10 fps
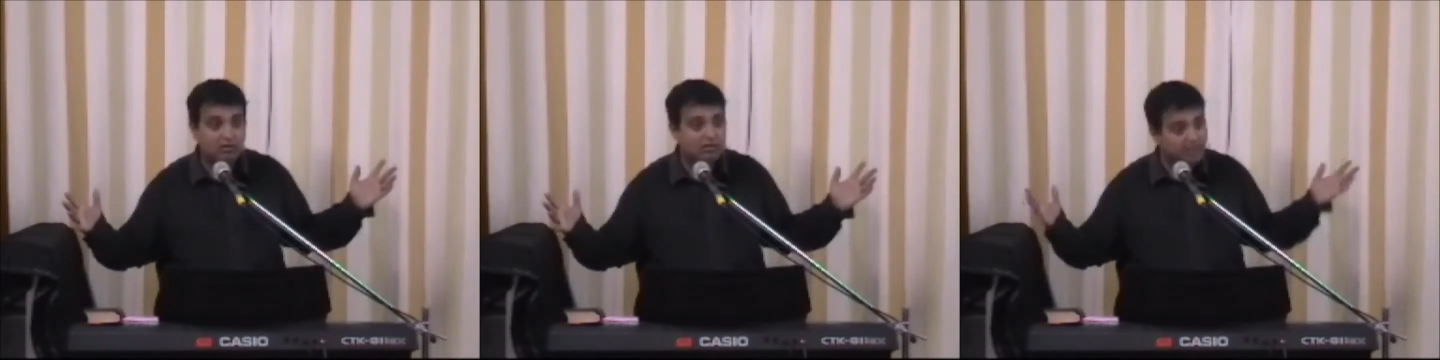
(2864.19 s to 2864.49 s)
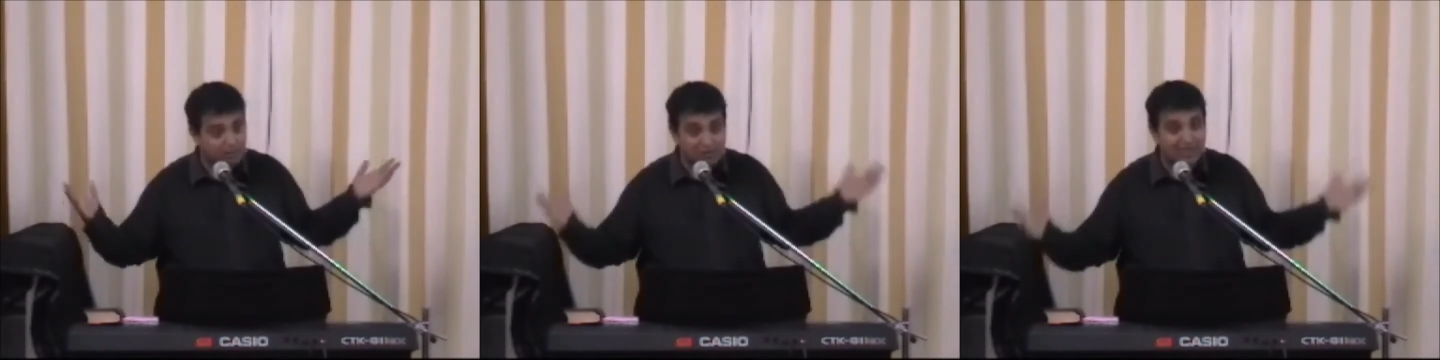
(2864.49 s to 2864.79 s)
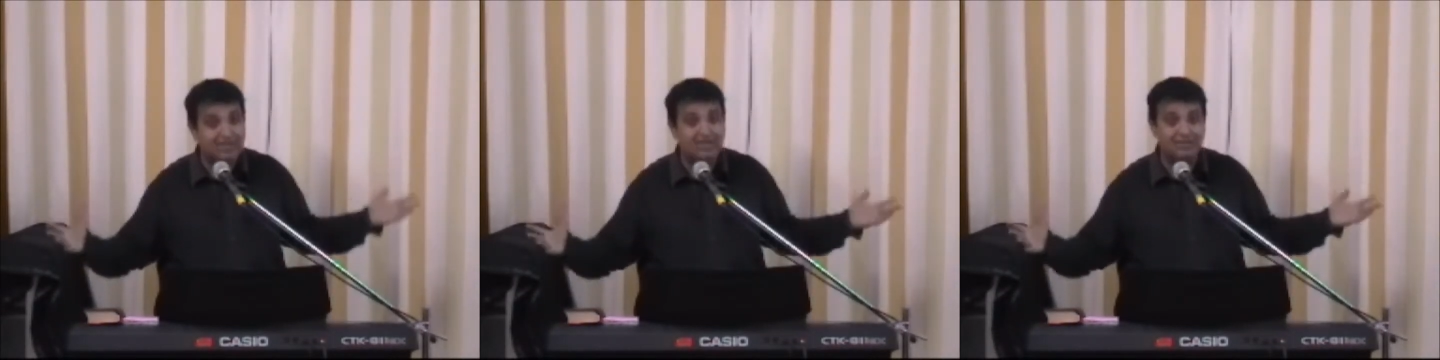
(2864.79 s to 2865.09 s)
They don't speak
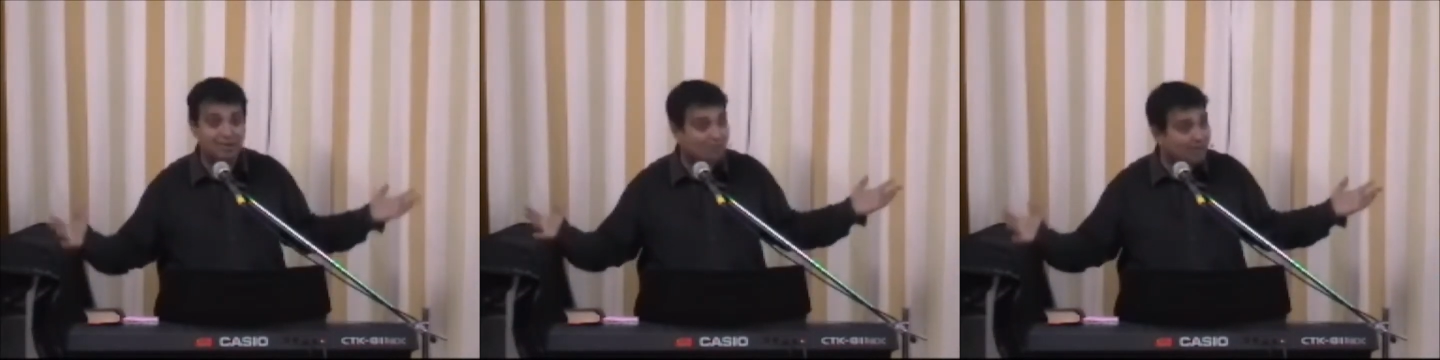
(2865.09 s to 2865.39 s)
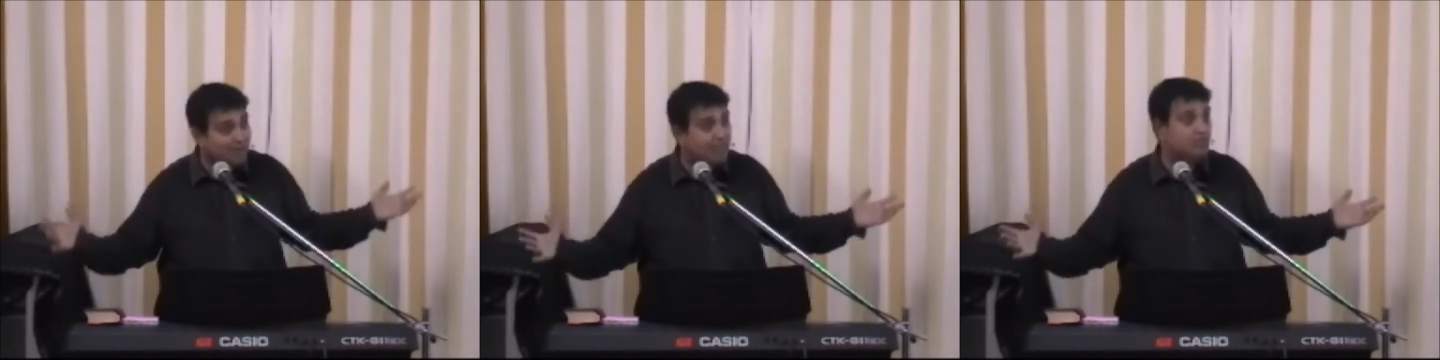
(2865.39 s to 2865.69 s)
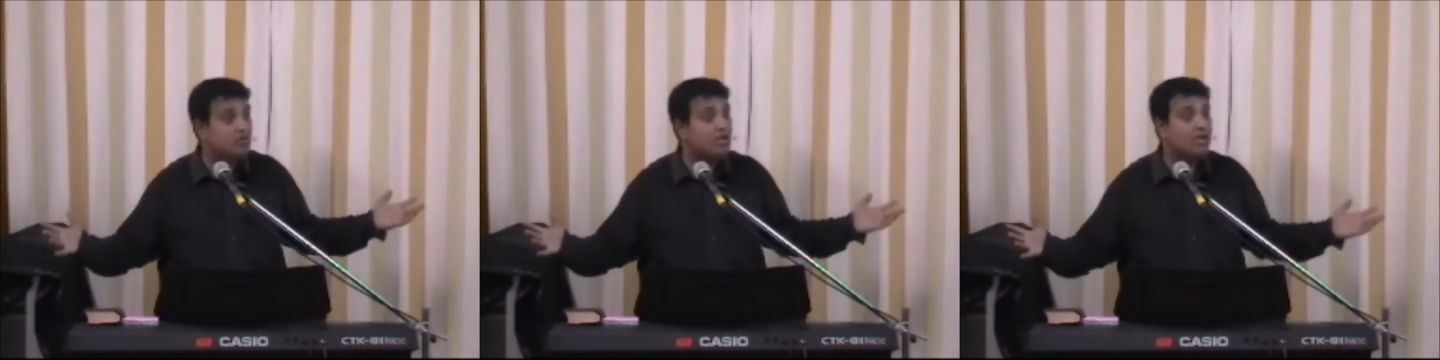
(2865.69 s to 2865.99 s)
in tongues. They don't believe it. It's
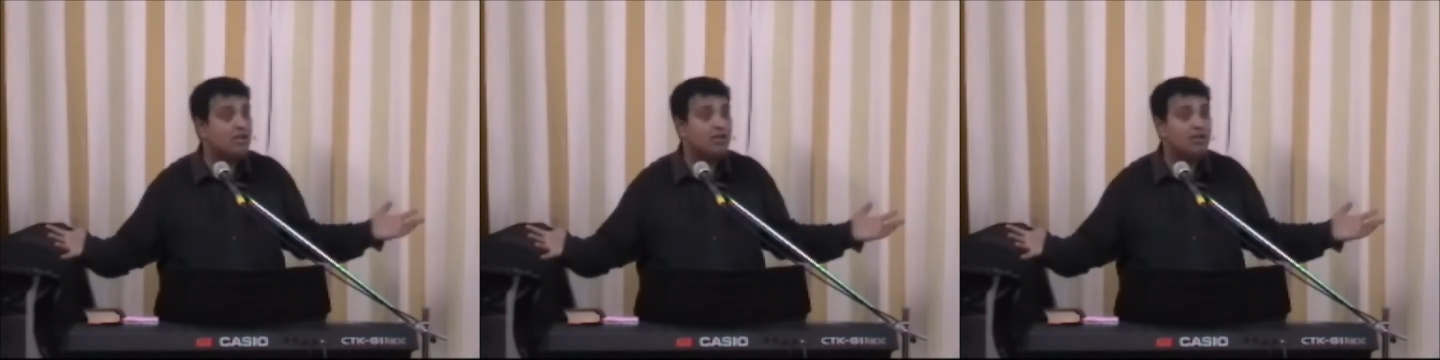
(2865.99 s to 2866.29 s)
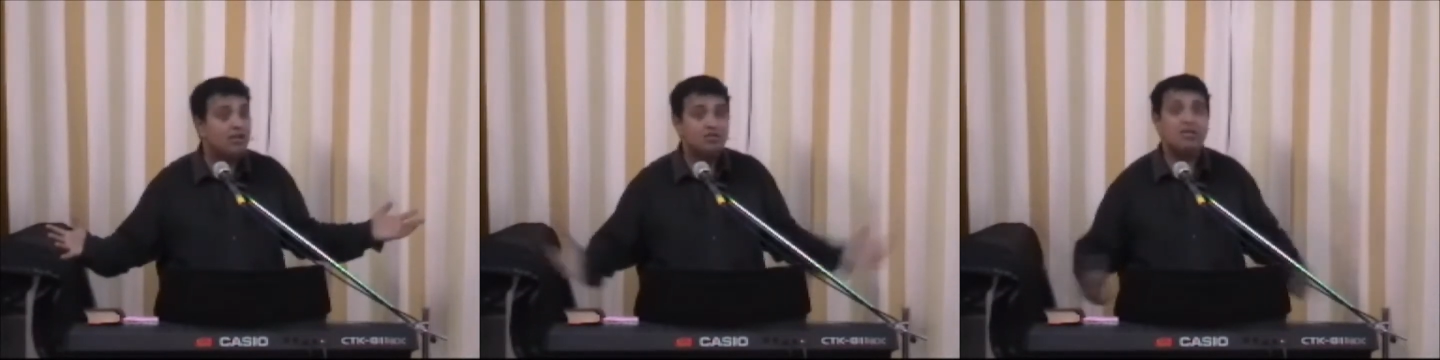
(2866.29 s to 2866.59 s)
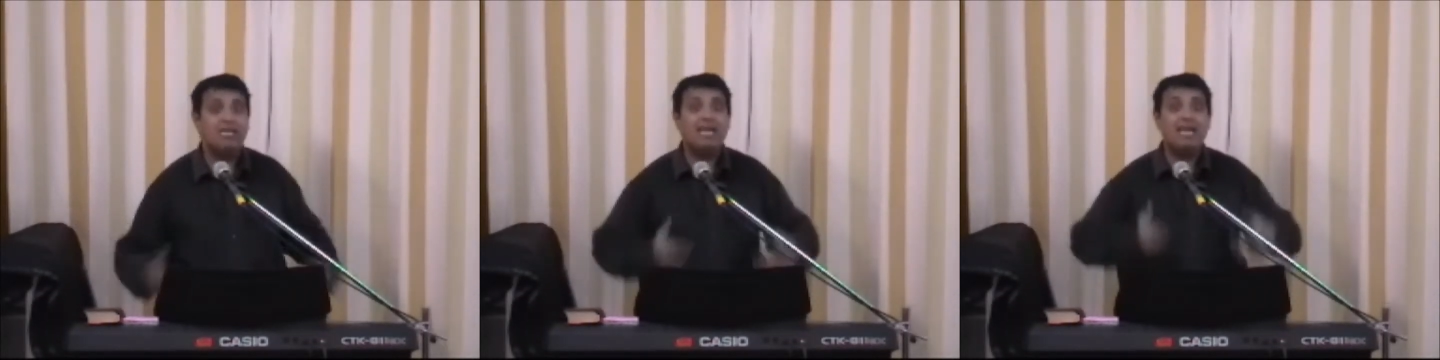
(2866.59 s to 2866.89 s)
okay. So
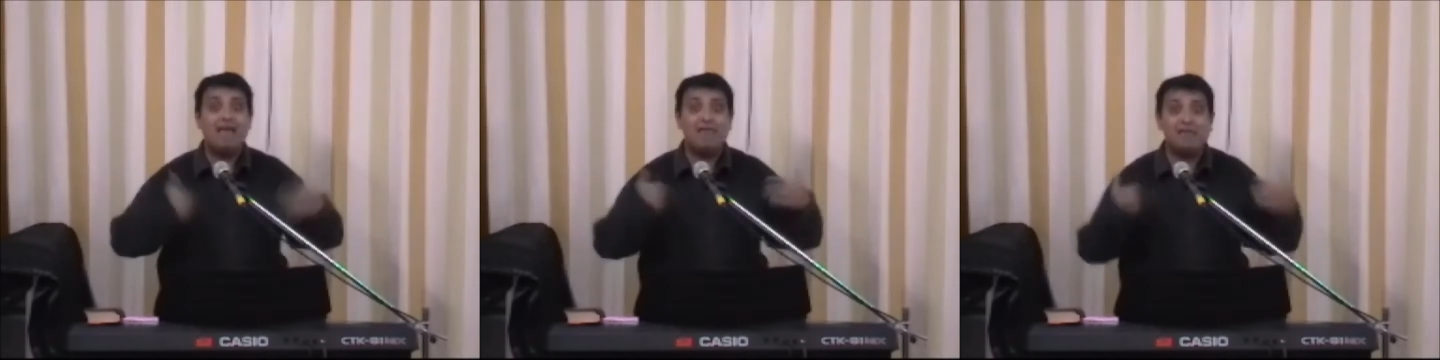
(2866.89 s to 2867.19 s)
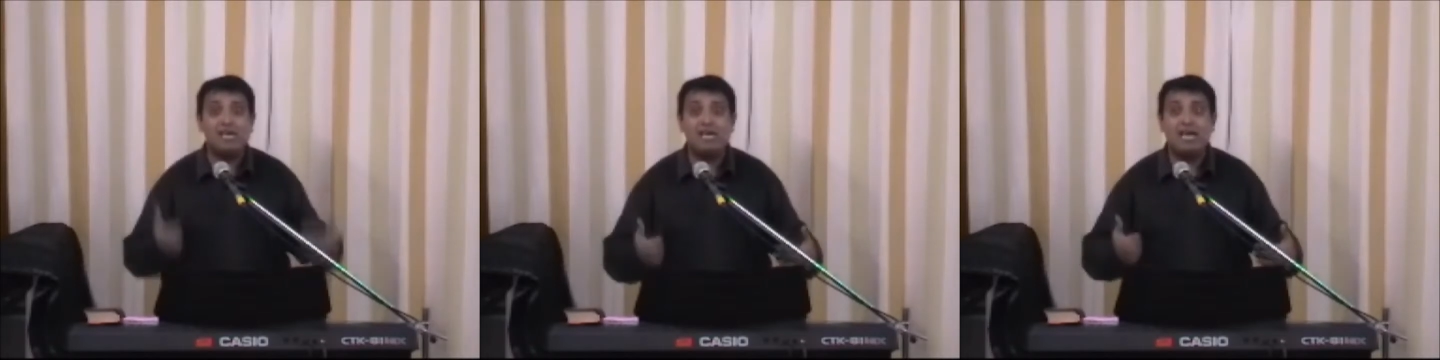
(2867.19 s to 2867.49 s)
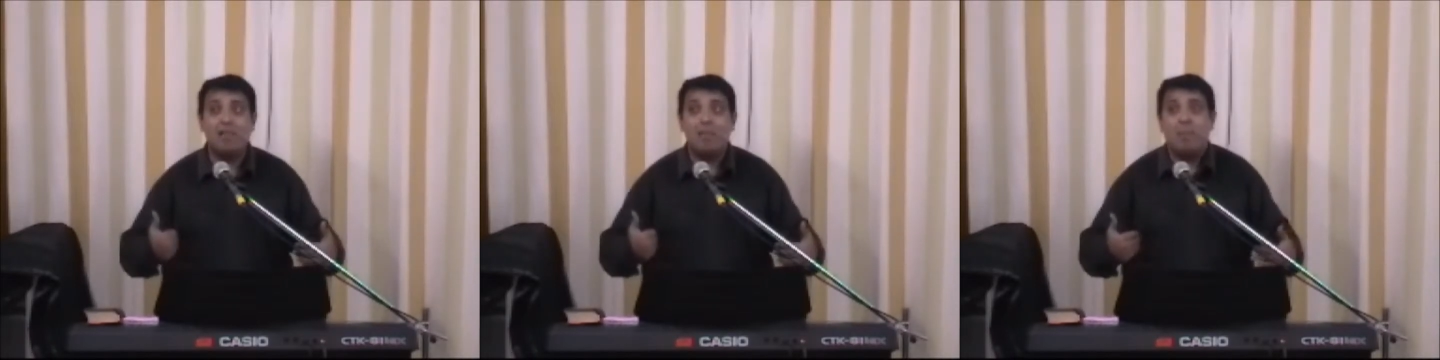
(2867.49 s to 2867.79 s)
can
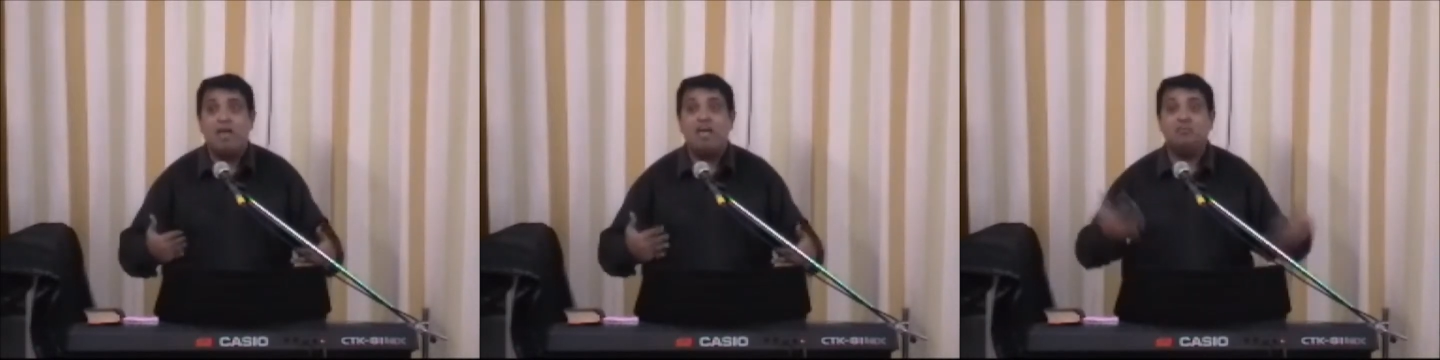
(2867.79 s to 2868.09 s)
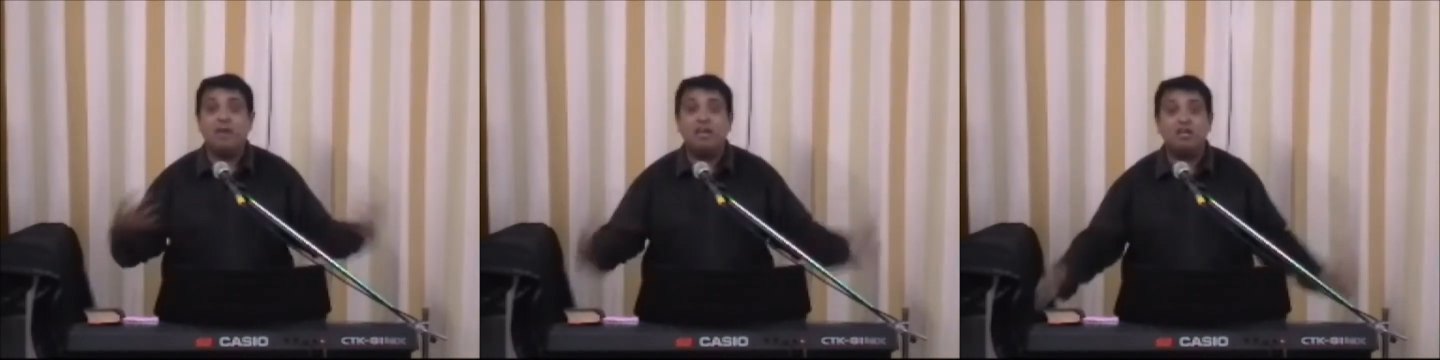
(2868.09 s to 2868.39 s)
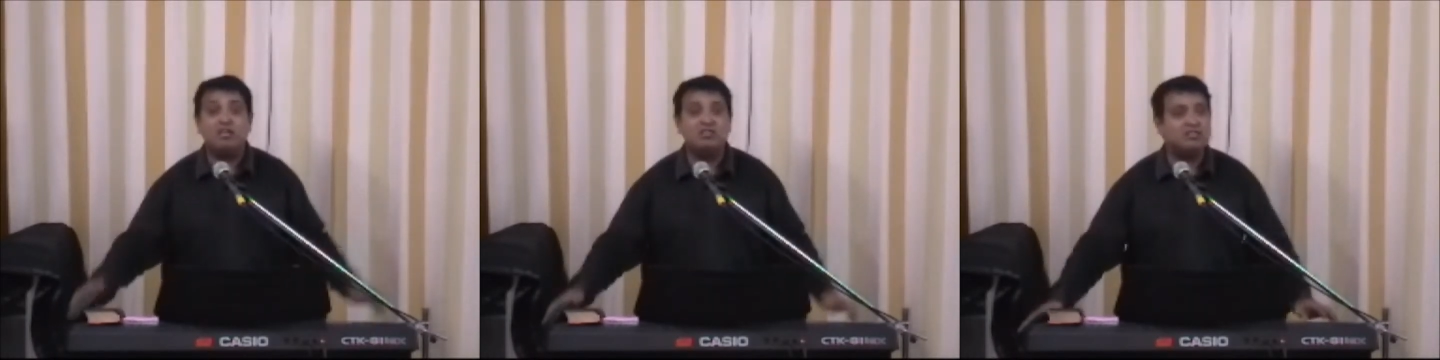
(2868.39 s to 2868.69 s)
we, as
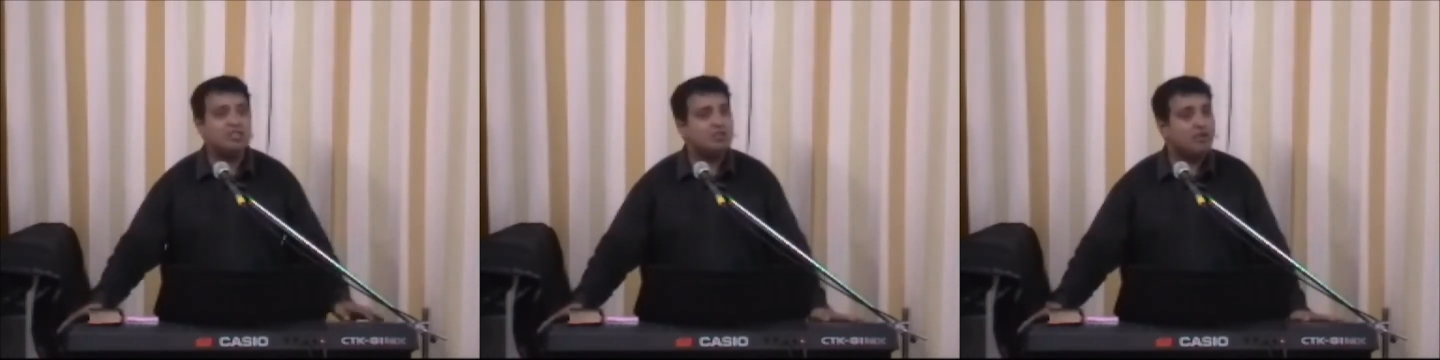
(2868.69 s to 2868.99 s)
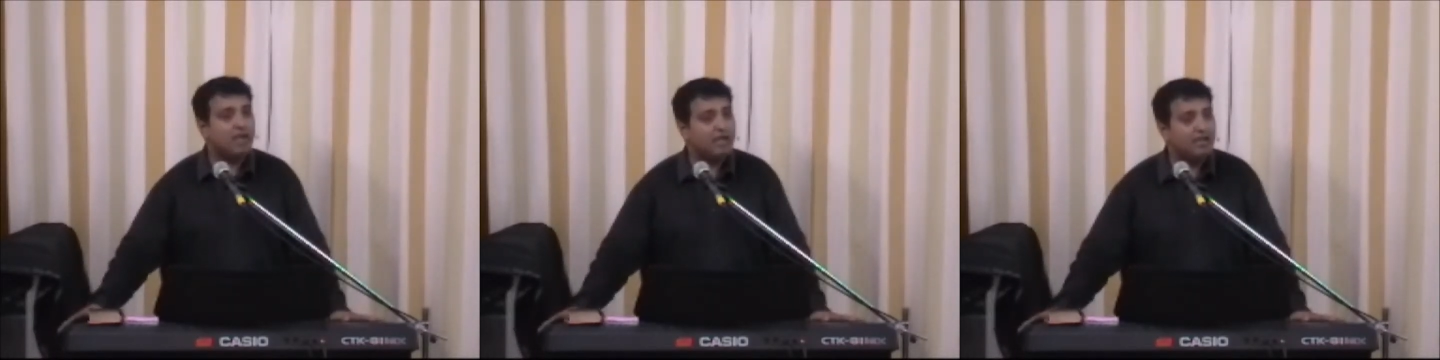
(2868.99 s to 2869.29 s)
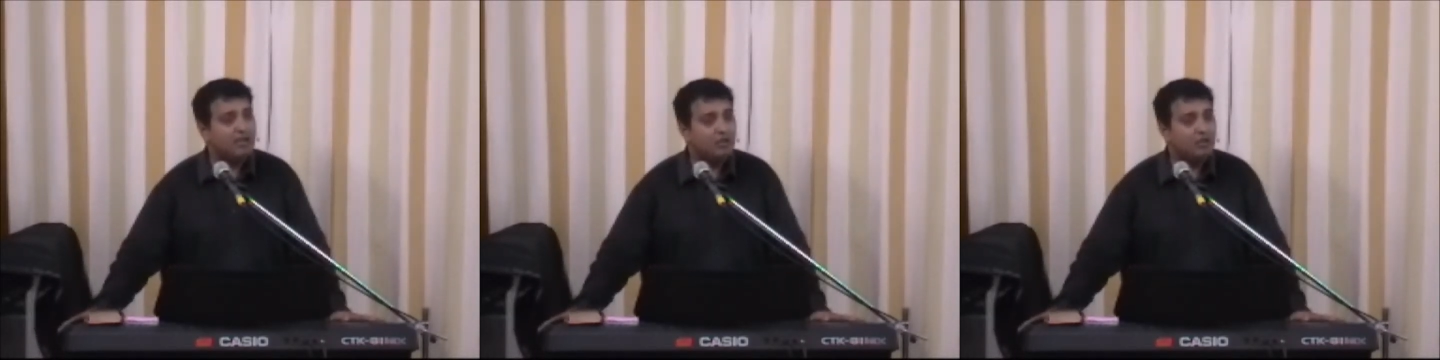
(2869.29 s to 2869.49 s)
Pentecostals, say it's okay.